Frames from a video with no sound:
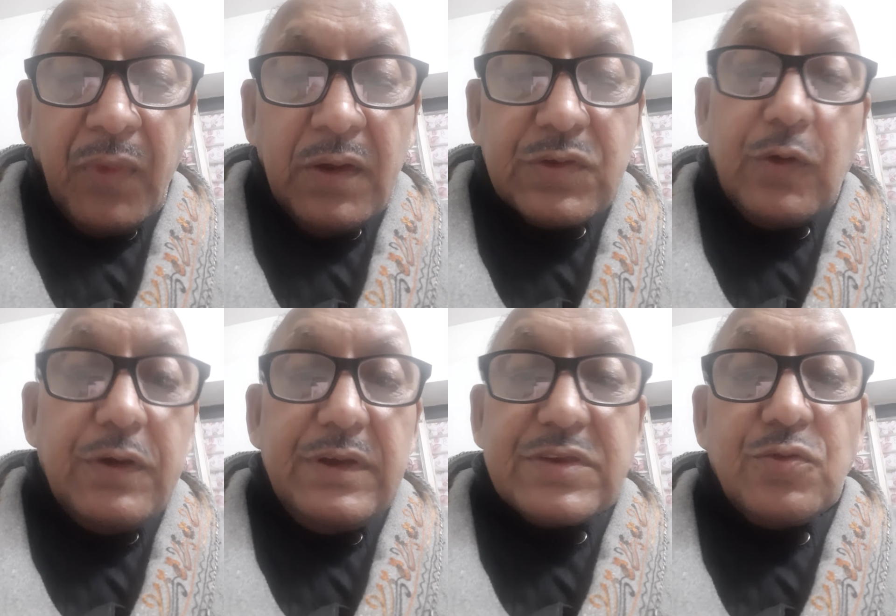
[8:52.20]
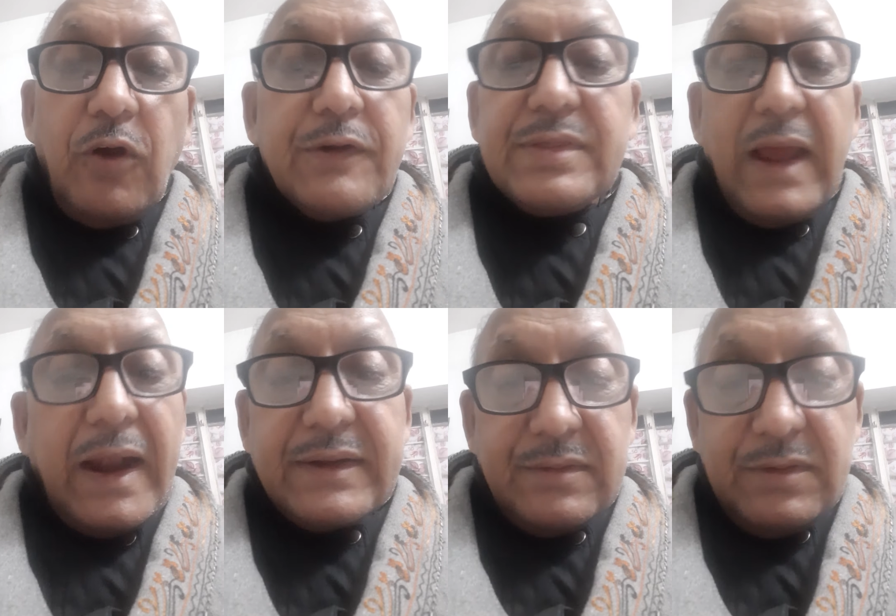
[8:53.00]
So it's not
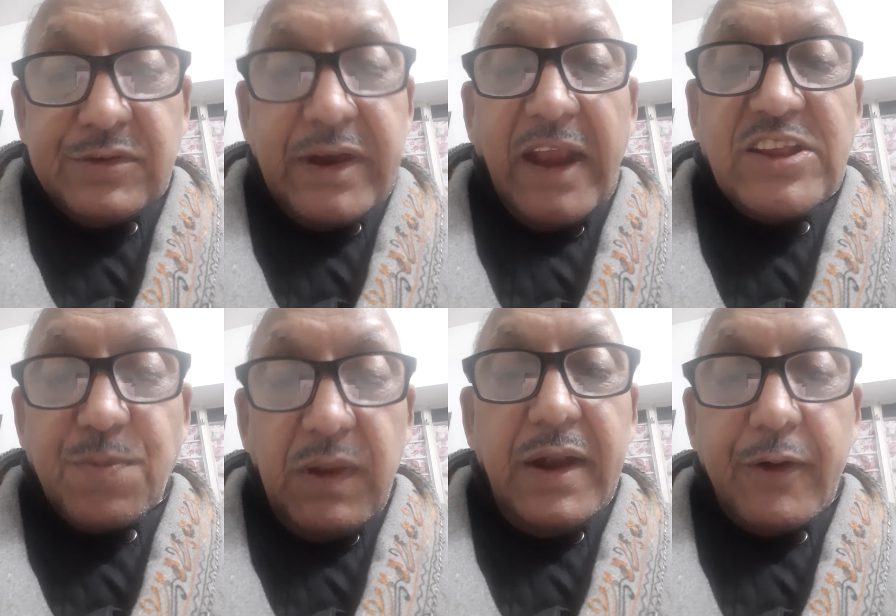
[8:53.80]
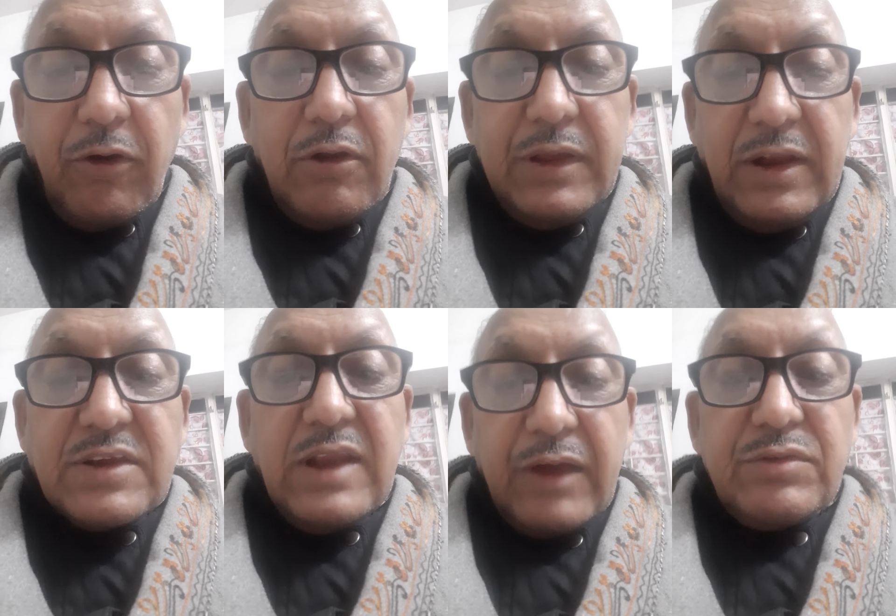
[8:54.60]
that child's play at all.
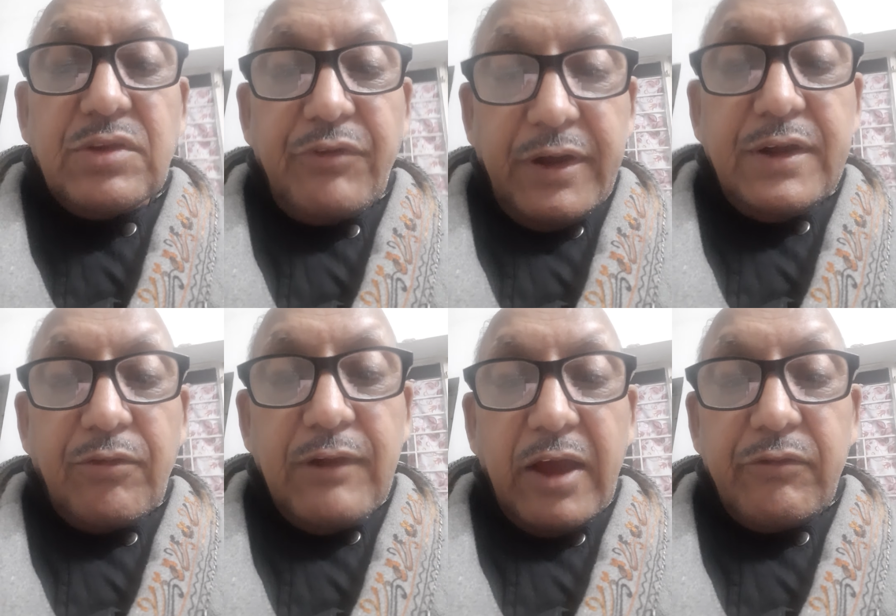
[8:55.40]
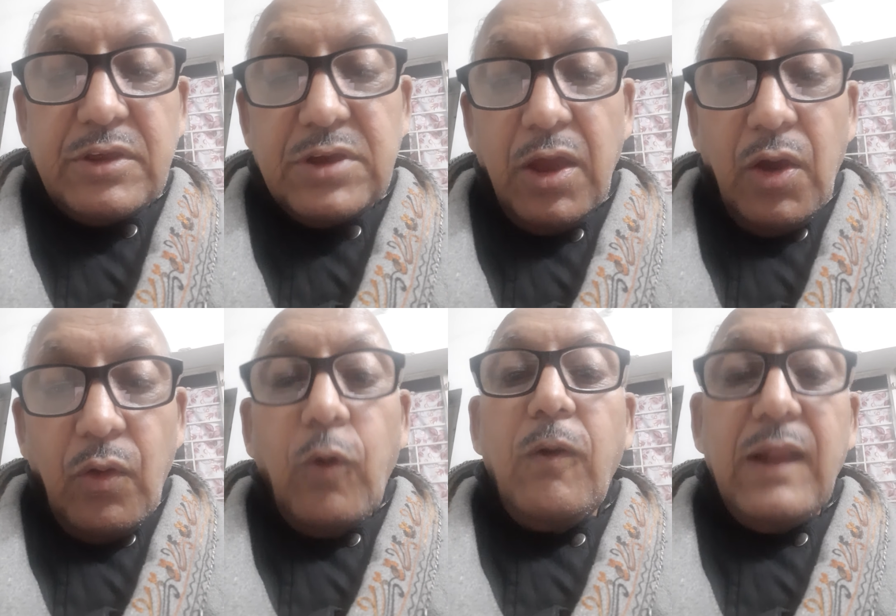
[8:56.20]
English language is a very tough language.
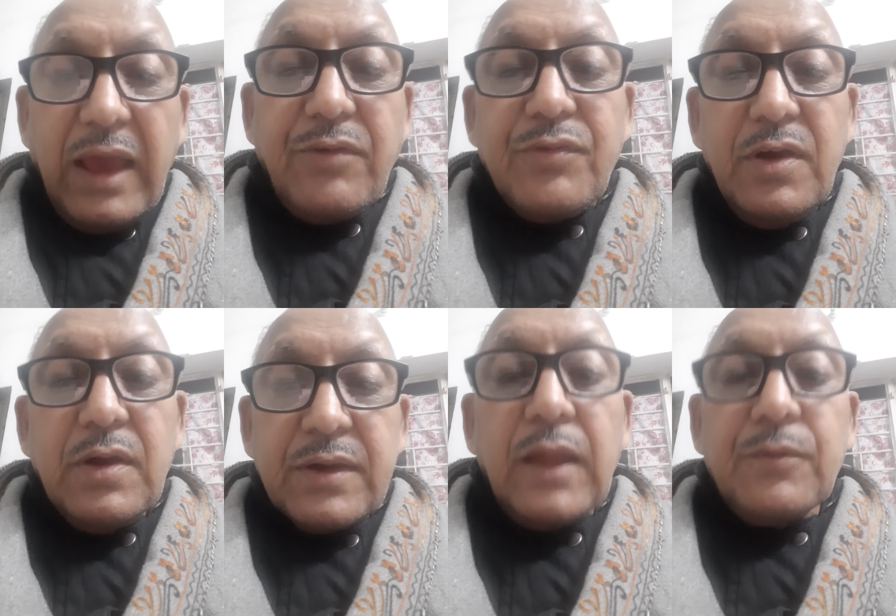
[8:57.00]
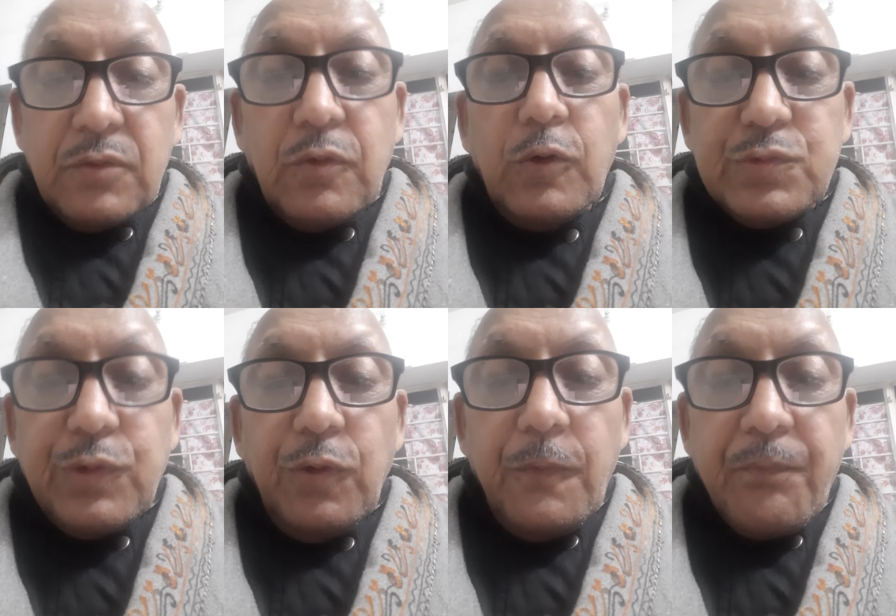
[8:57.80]
Whole life can go
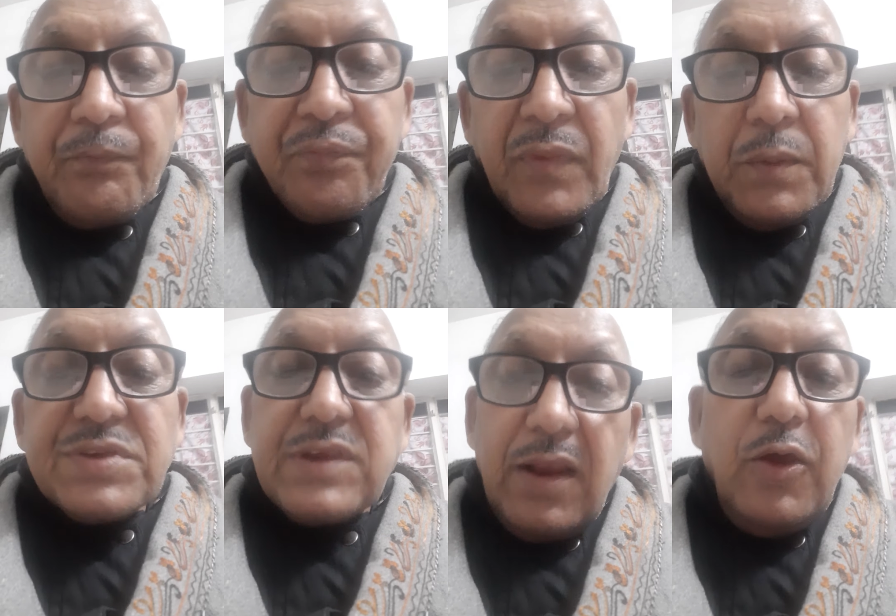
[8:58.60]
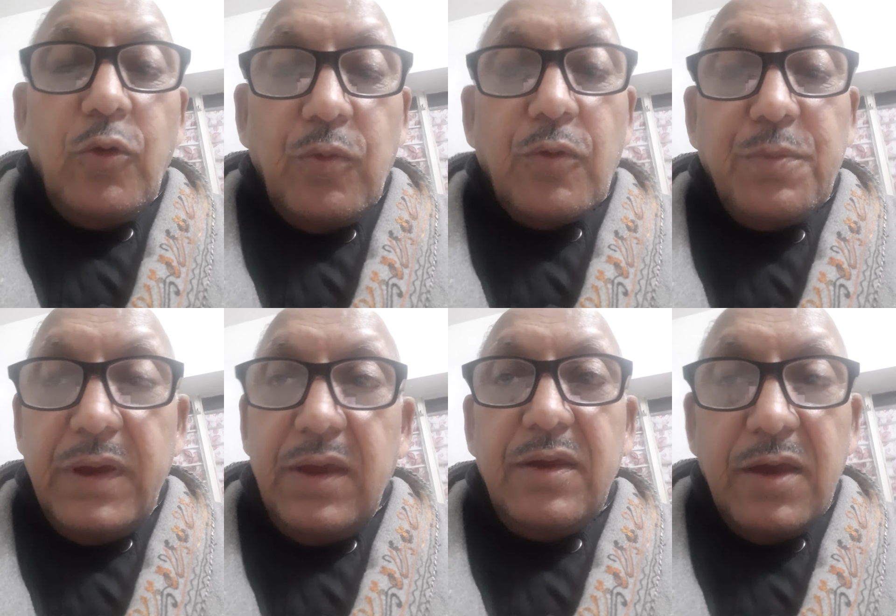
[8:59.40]
through, but still you won't
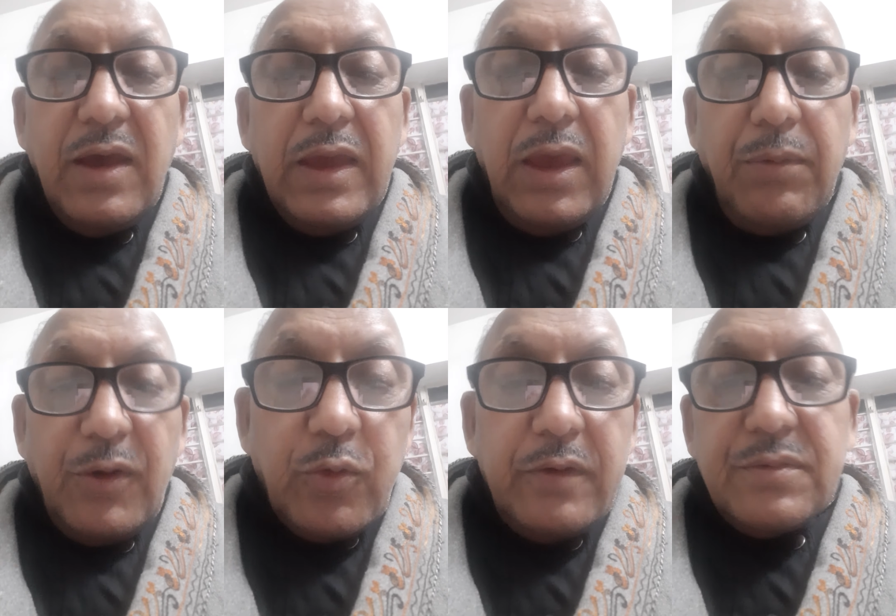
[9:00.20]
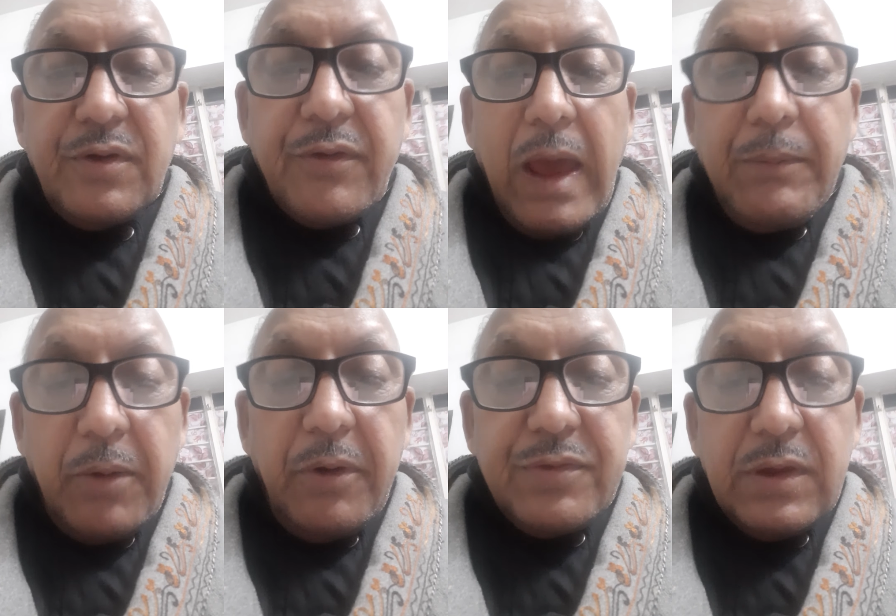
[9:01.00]
be able to grab
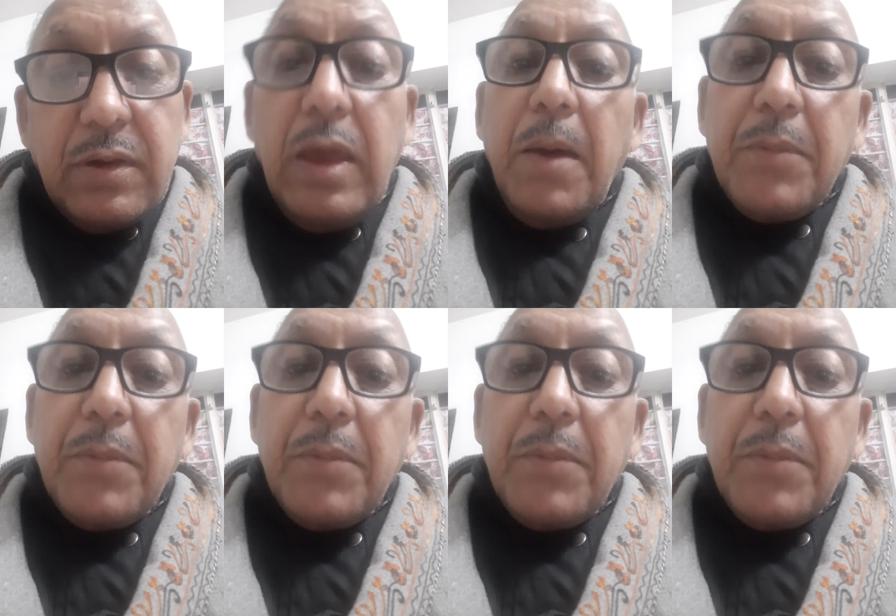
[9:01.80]
everything.